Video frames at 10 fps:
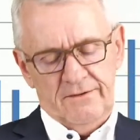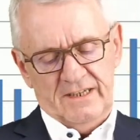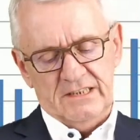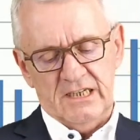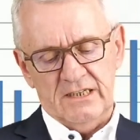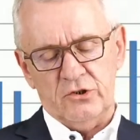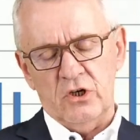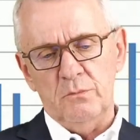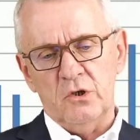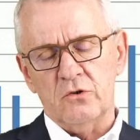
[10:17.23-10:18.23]
If I say
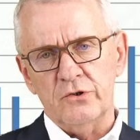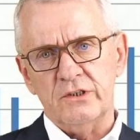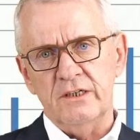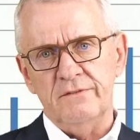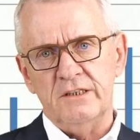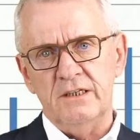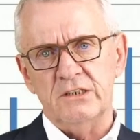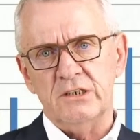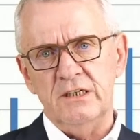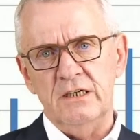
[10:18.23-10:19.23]
thermal conductivity in
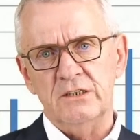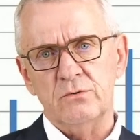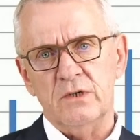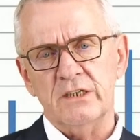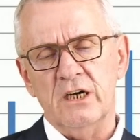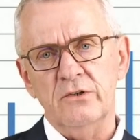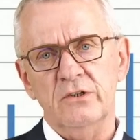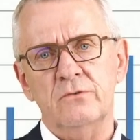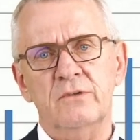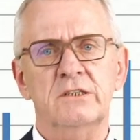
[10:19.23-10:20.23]
steel is
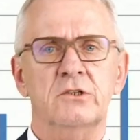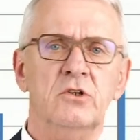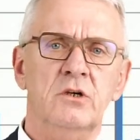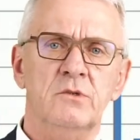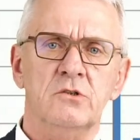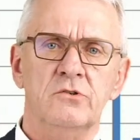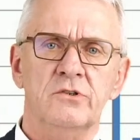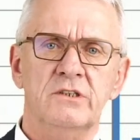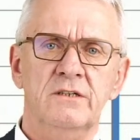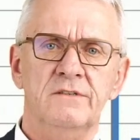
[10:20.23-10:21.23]
100, well, the thermal
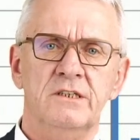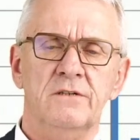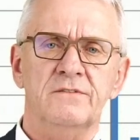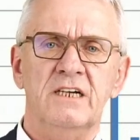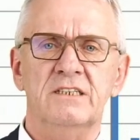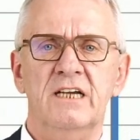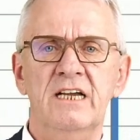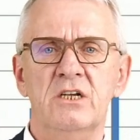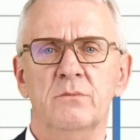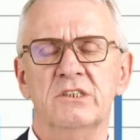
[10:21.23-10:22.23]
conductivity of
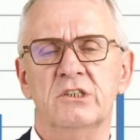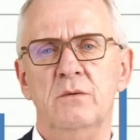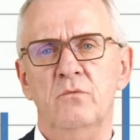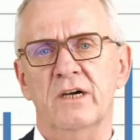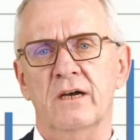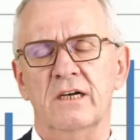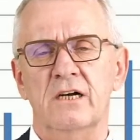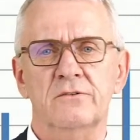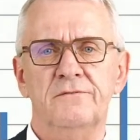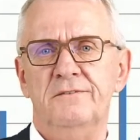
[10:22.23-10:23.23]
titanium is somewhere
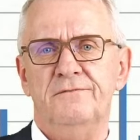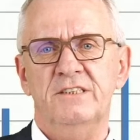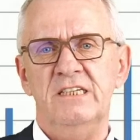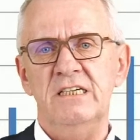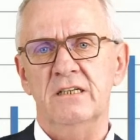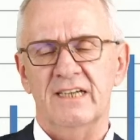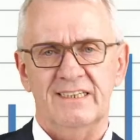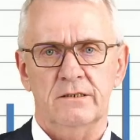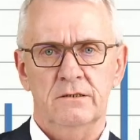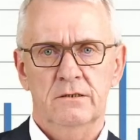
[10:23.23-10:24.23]
around 15
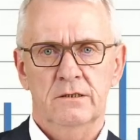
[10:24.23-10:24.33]
then.